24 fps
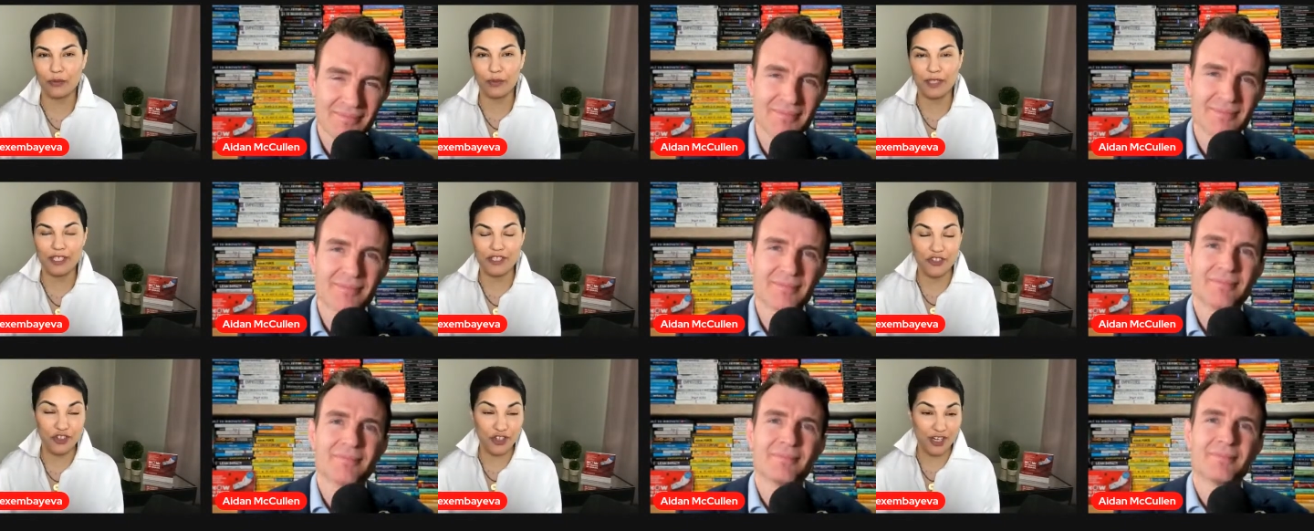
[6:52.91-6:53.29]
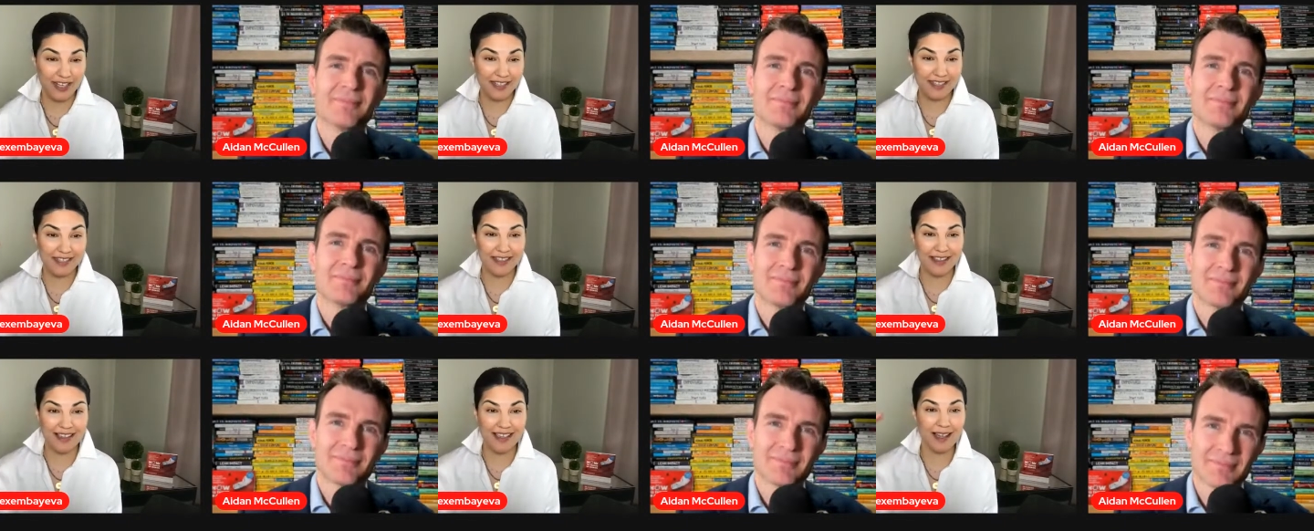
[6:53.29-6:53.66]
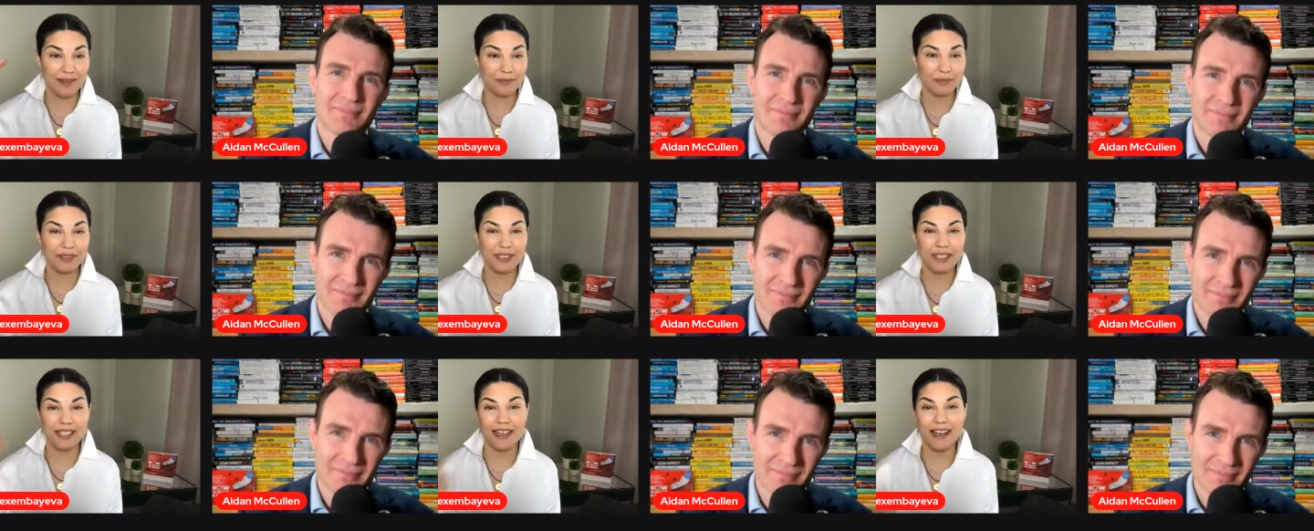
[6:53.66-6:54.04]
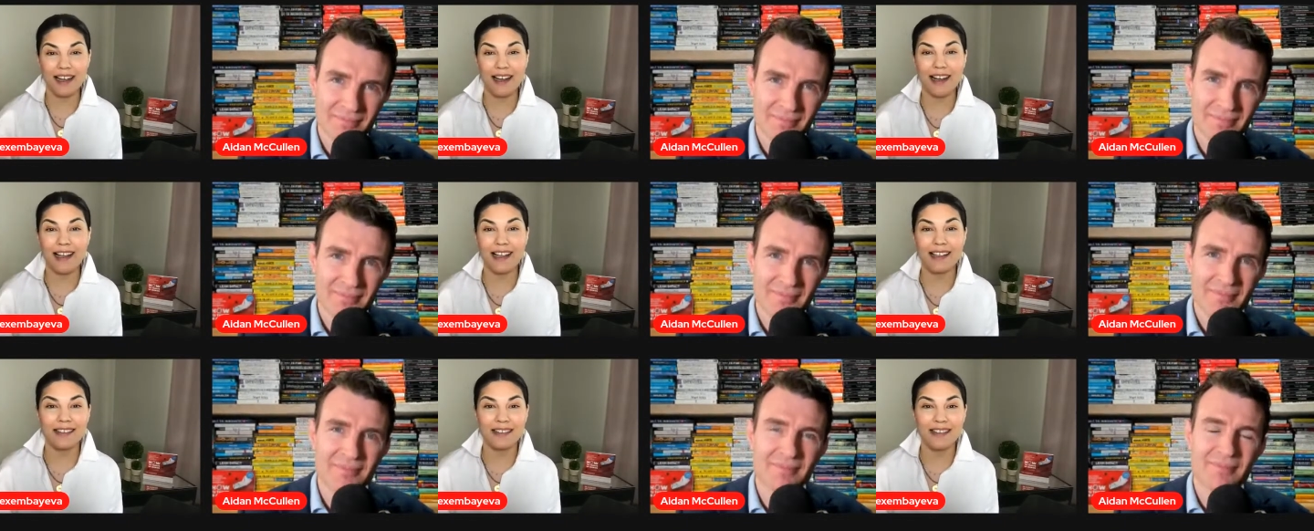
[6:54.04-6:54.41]
Speaker 1: We just kept the
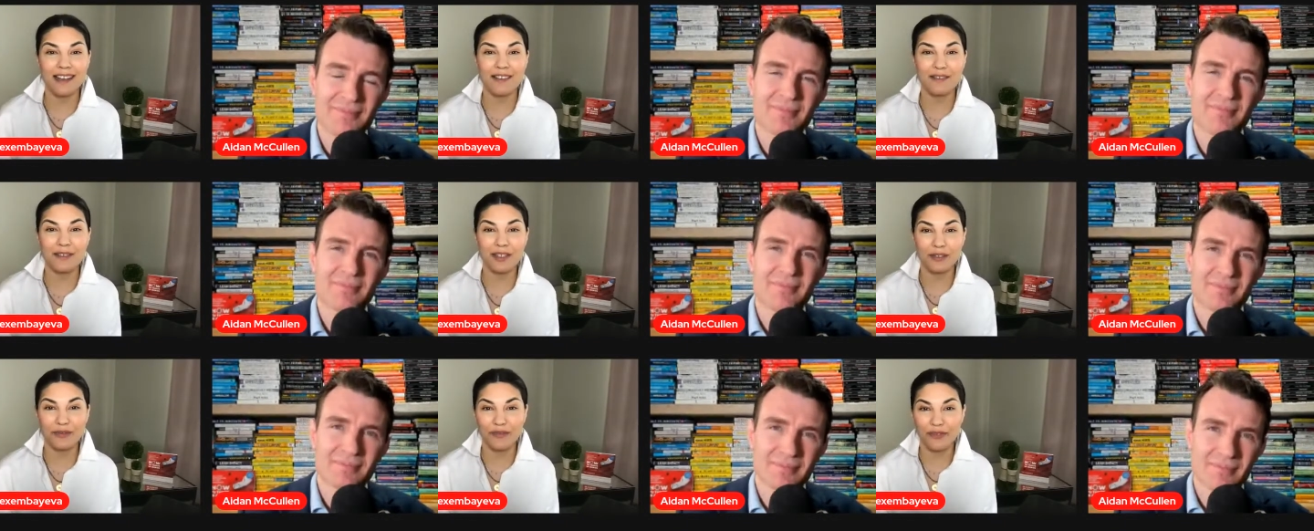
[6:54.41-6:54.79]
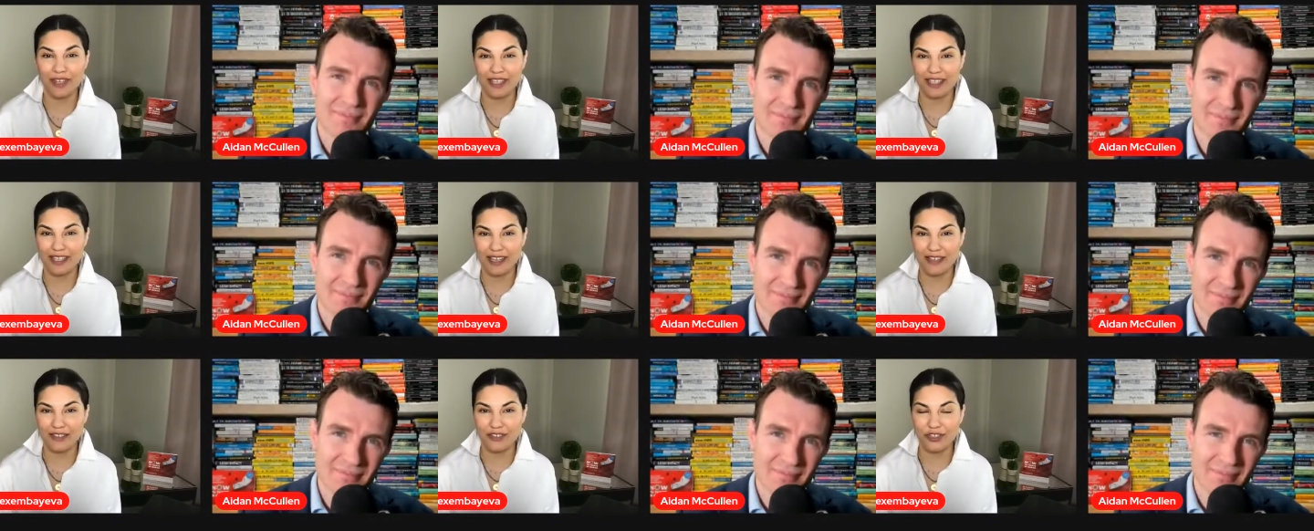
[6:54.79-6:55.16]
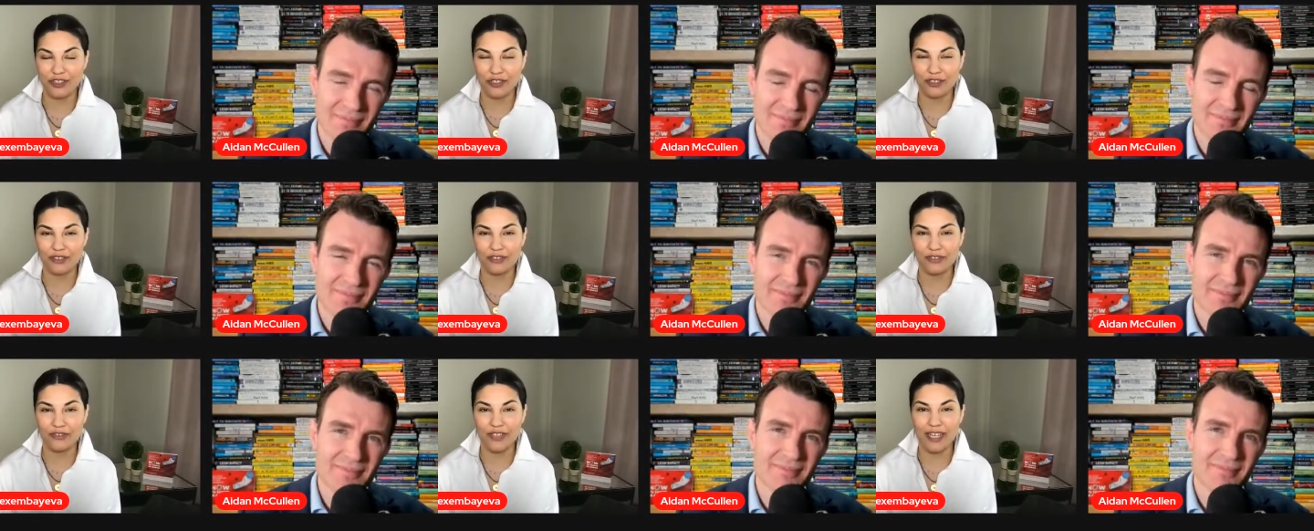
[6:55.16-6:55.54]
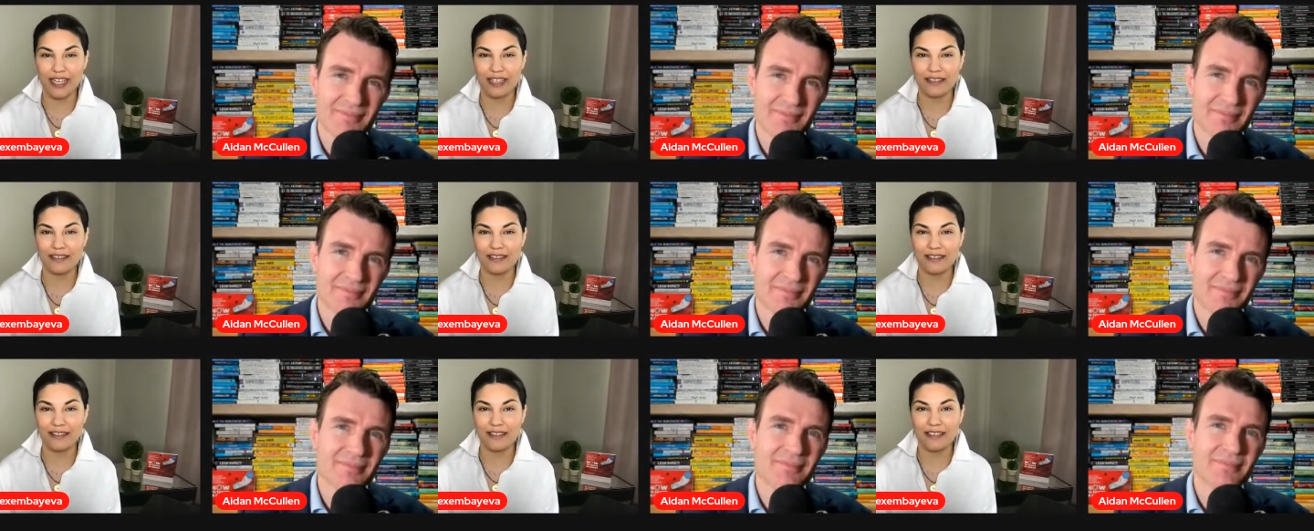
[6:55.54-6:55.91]
high level financial
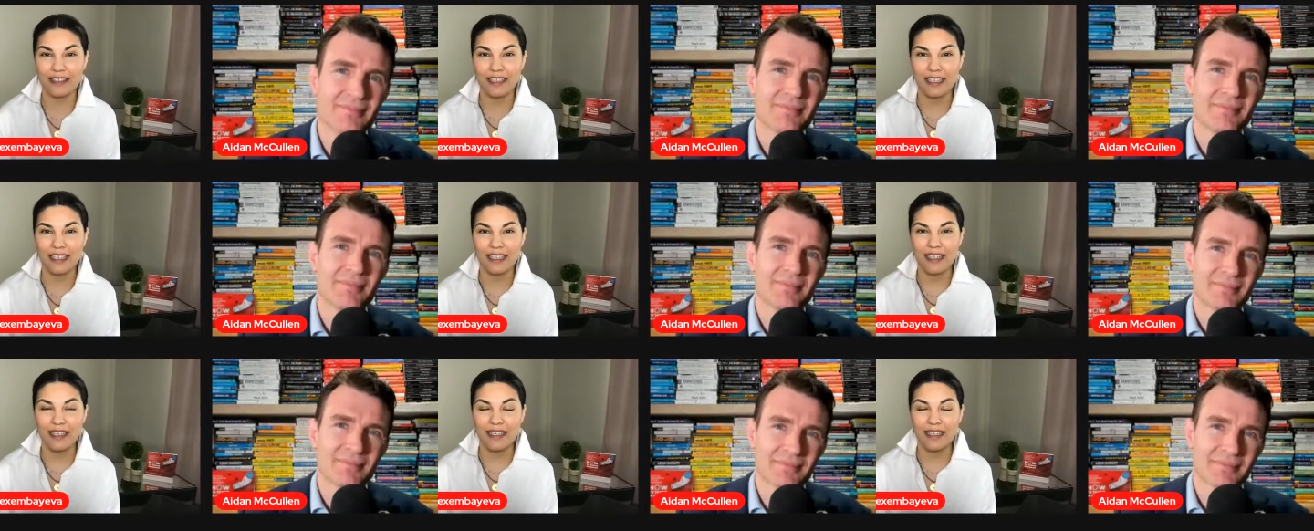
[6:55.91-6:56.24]
director